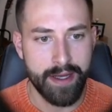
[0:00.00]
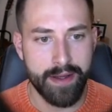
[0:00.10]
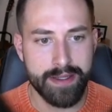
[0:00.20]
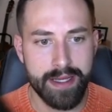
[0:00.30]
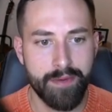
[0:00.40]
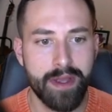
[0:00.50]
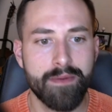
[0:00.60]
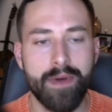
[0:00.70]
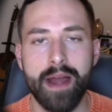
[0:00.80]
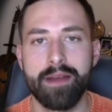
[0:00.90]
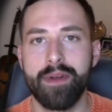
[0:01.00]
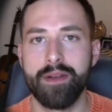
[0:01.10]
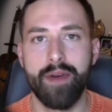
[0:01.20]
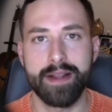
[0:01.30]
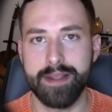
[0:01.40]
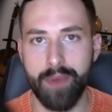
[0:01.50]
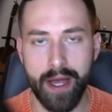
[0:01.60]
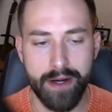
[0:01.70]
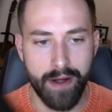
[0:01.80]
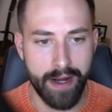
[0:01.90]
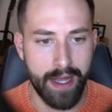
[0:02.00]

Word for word: Let's see if we can find a verified supplier on